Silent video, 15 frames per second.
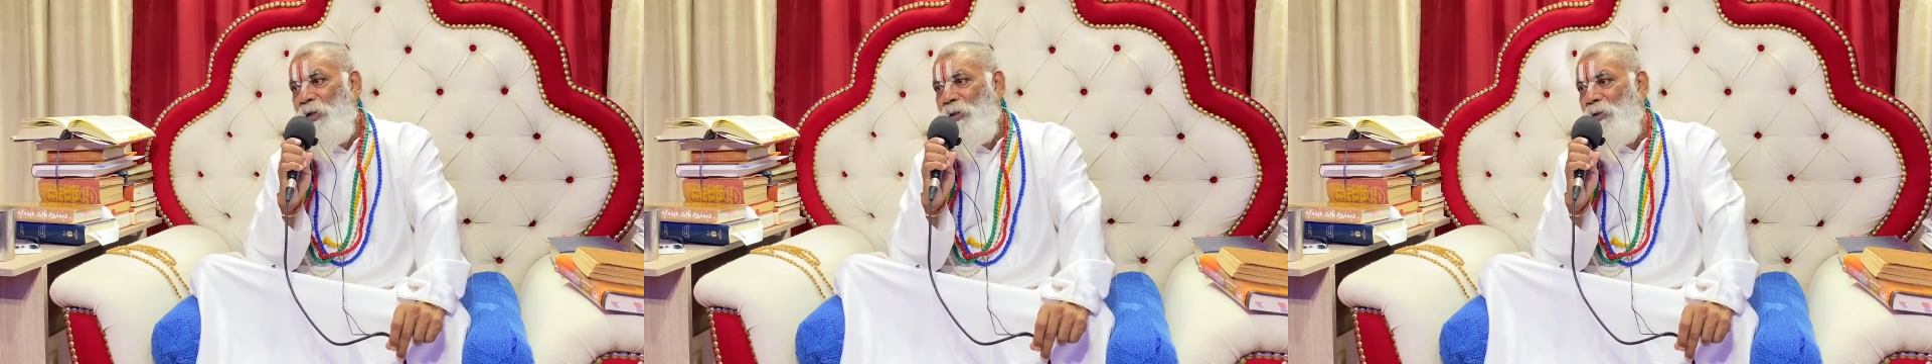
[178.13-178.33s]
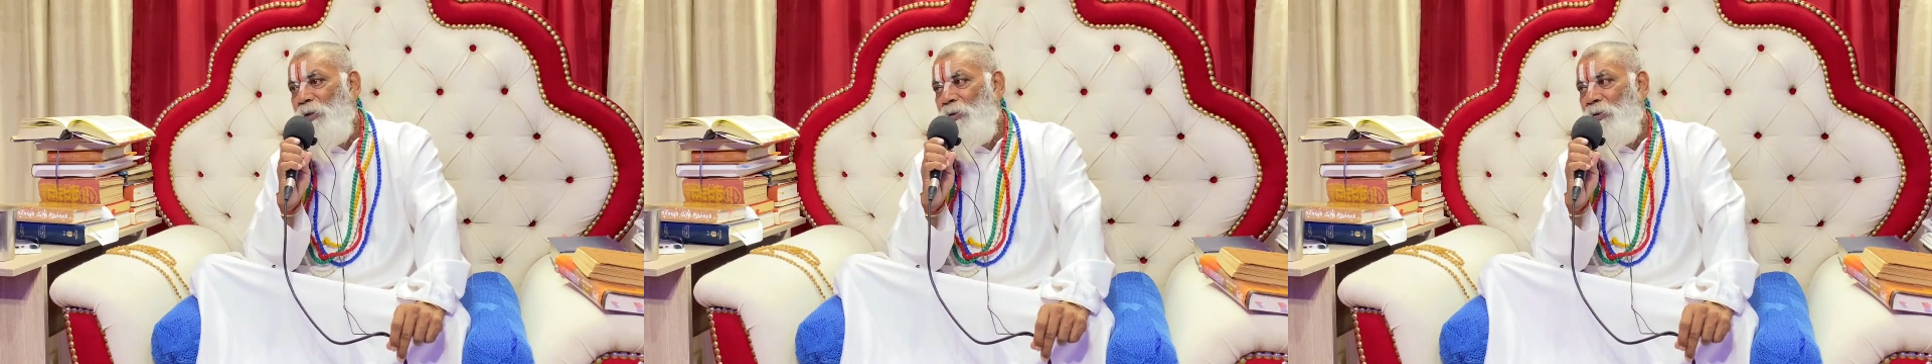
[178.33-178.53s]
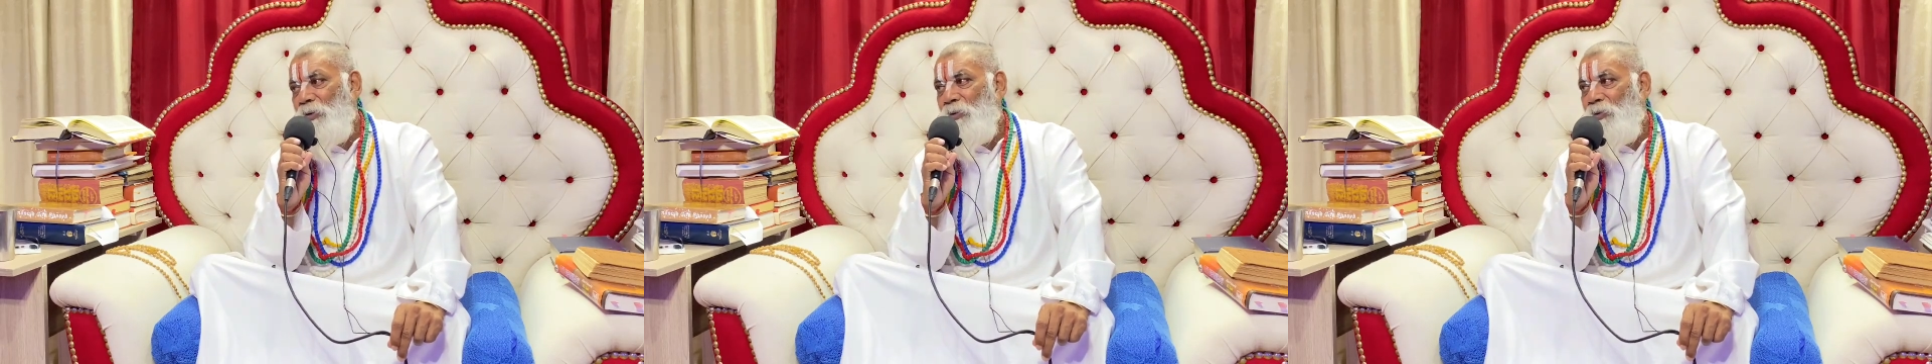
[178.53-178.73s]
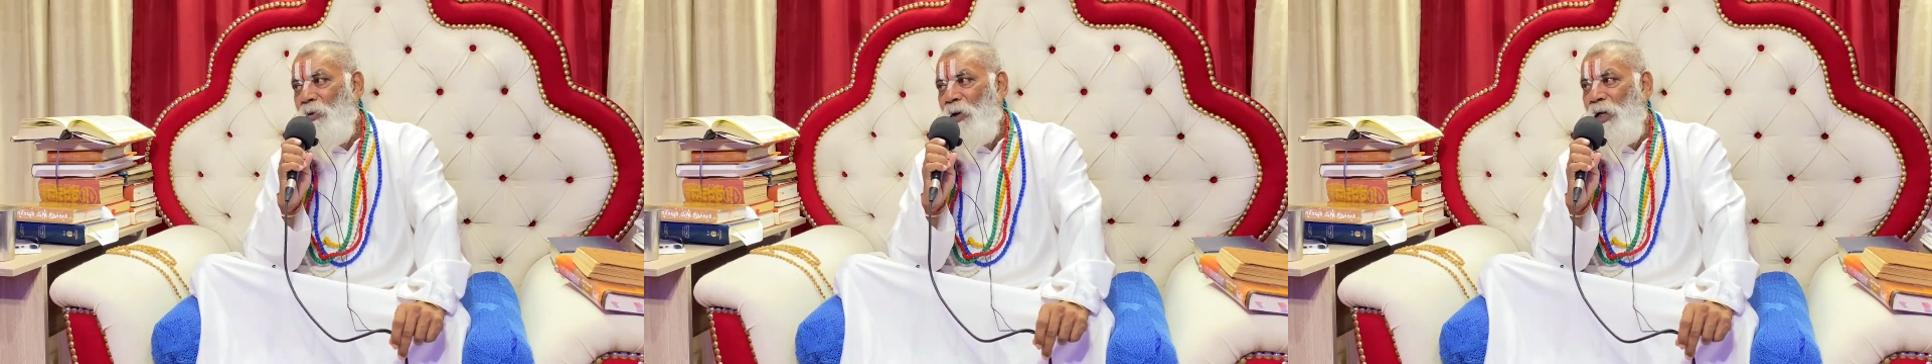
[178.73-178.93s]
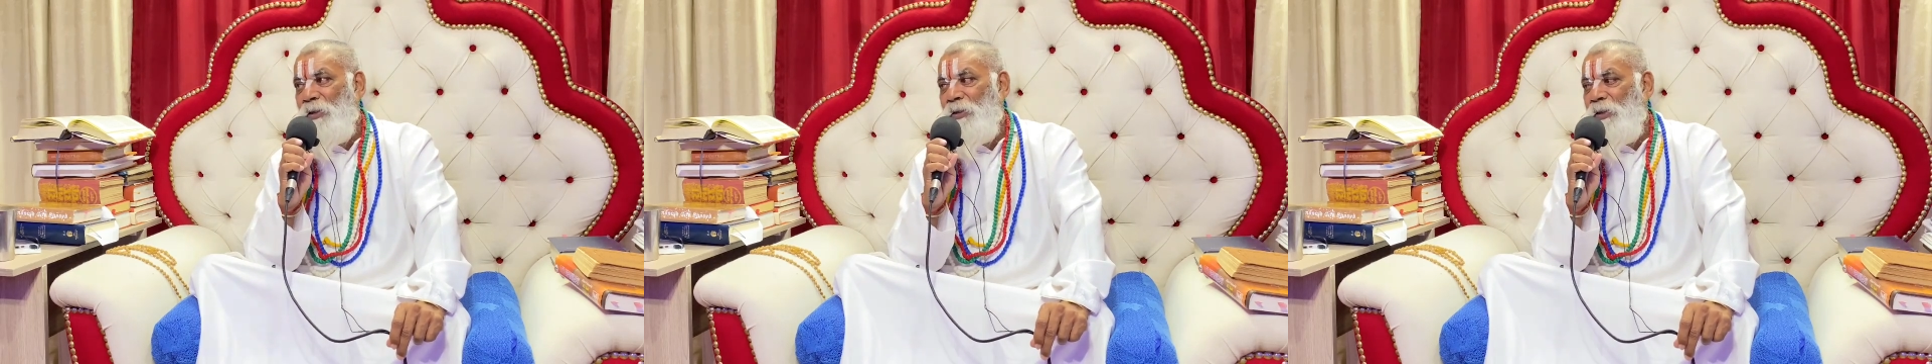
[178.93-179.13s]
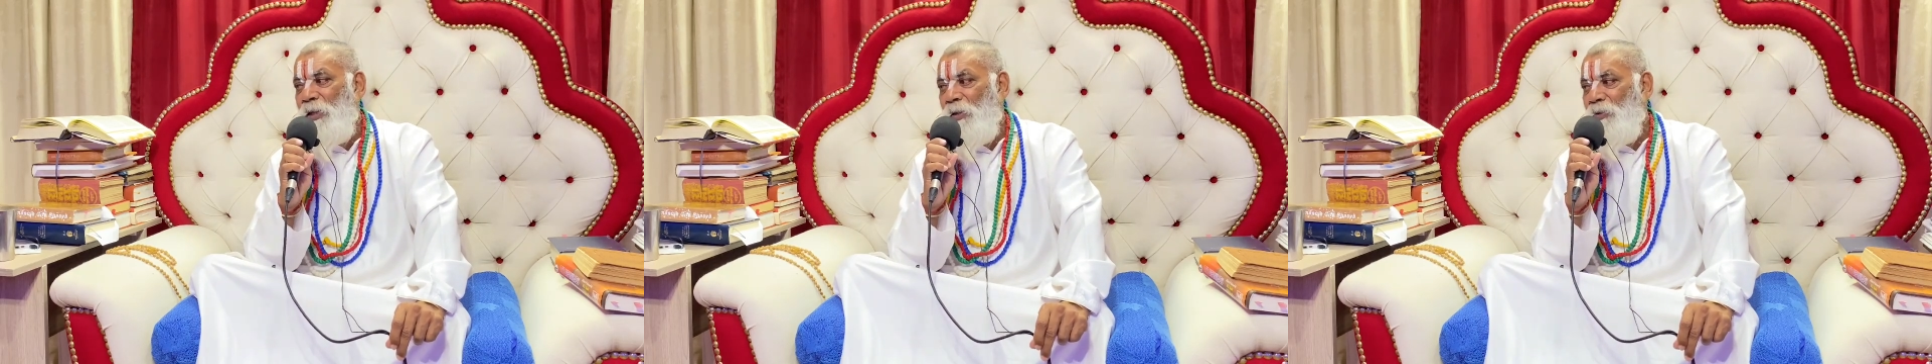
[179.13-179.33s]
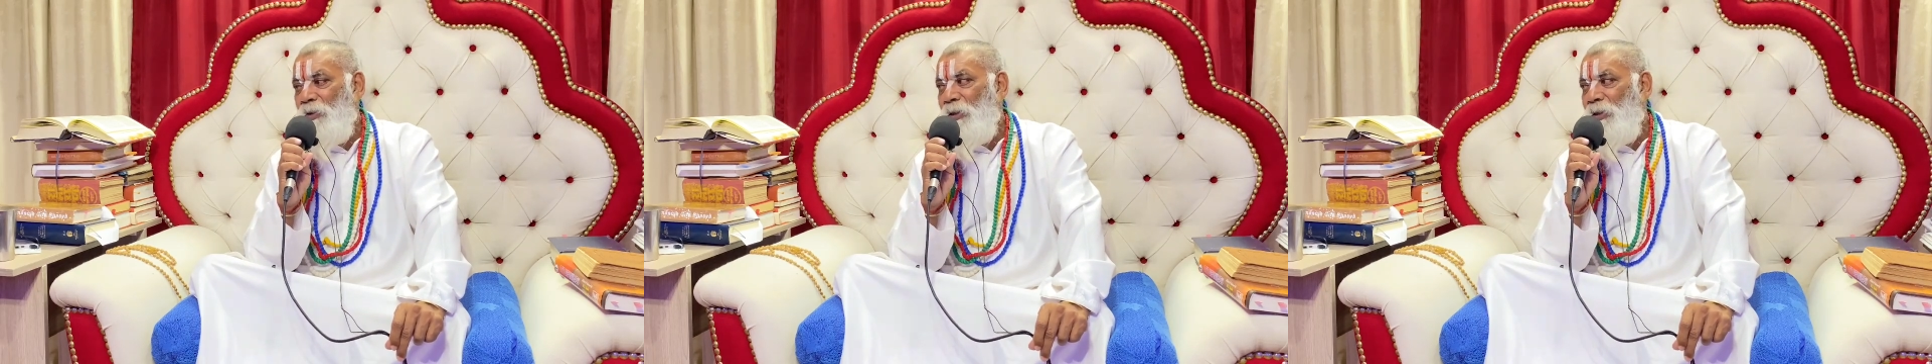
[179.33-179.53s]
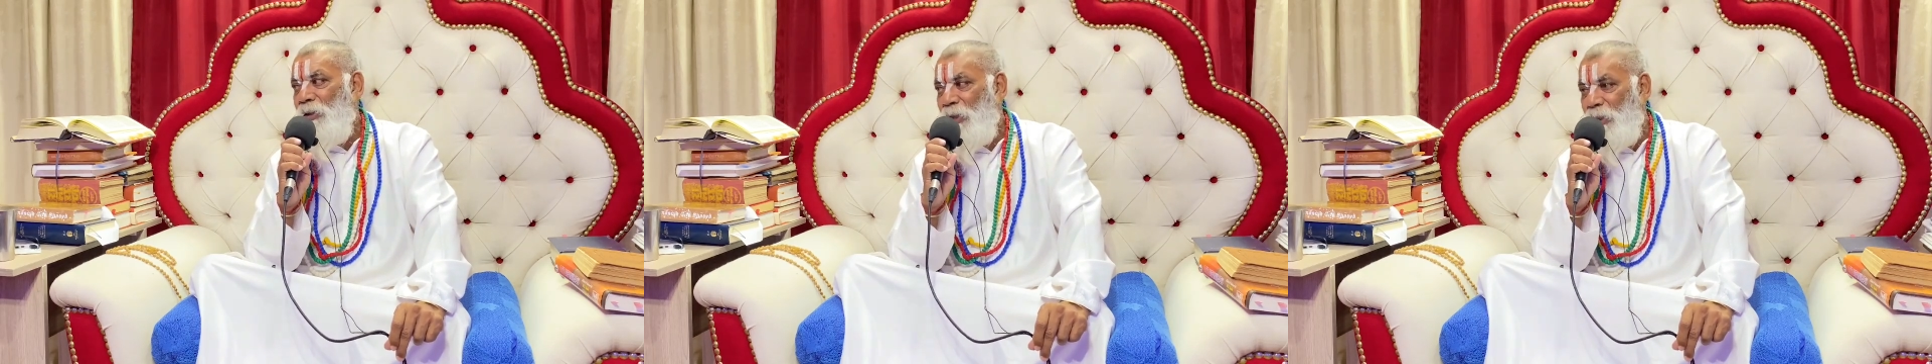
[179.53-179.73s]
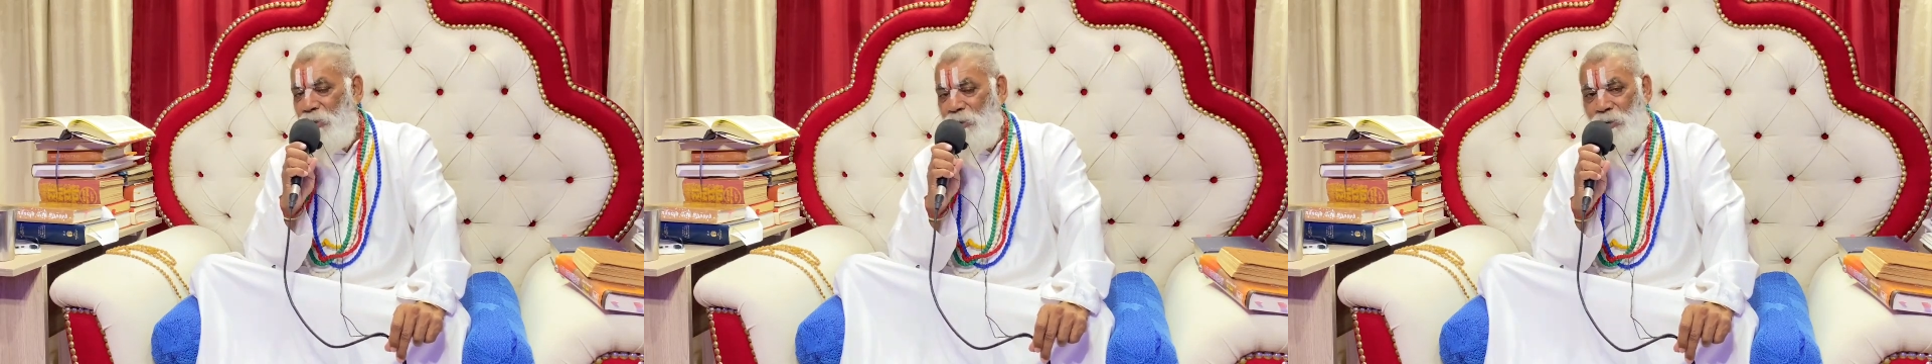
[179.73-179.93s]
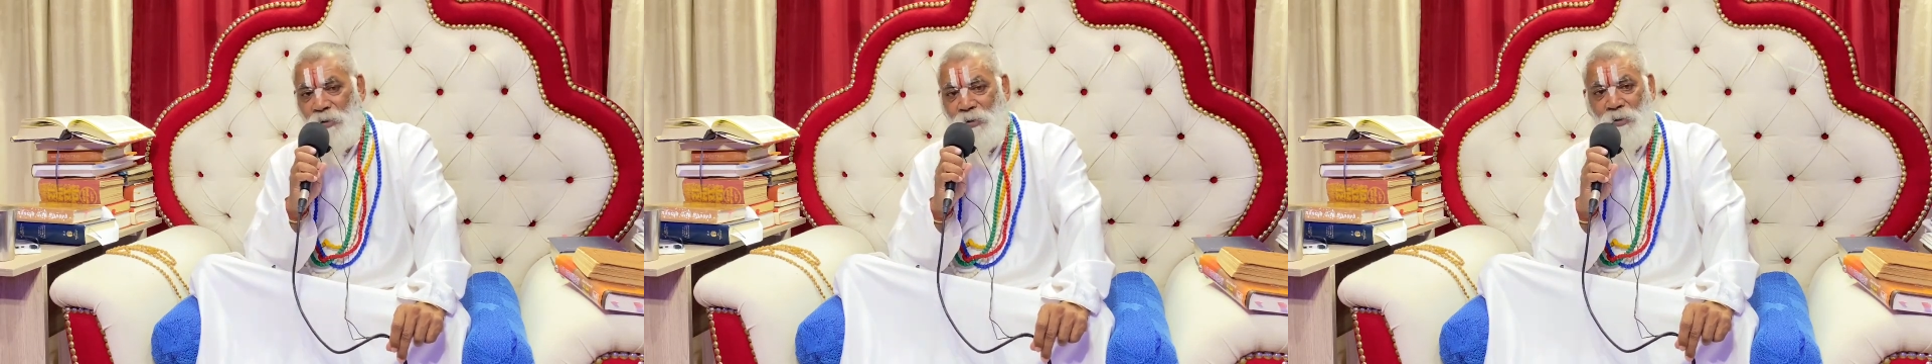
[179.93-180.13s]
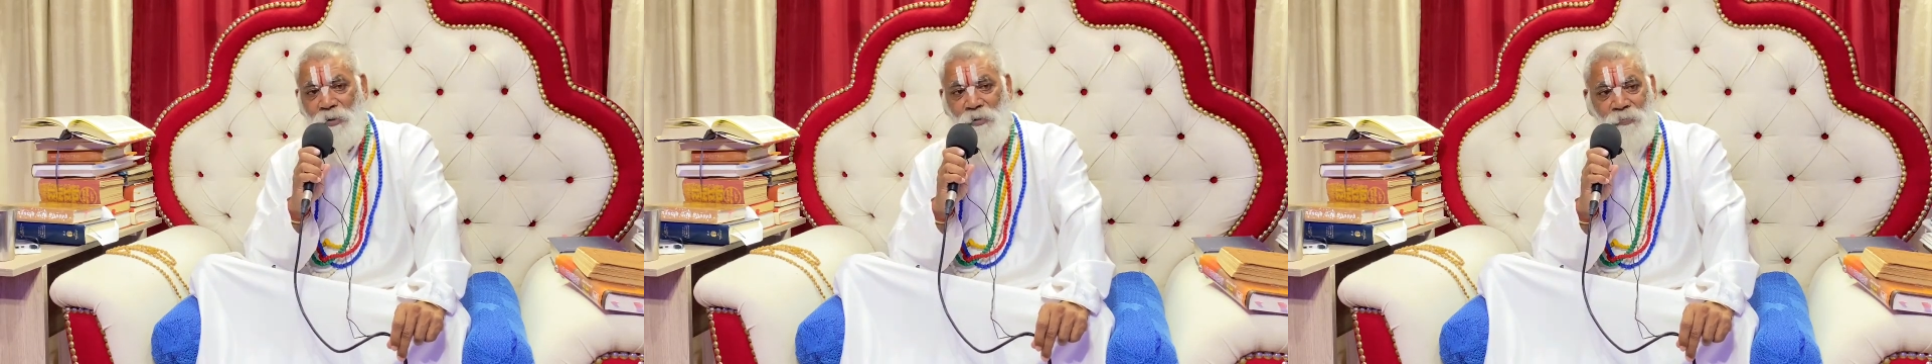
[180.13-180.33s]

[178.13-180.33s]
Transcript: those 1,000 years.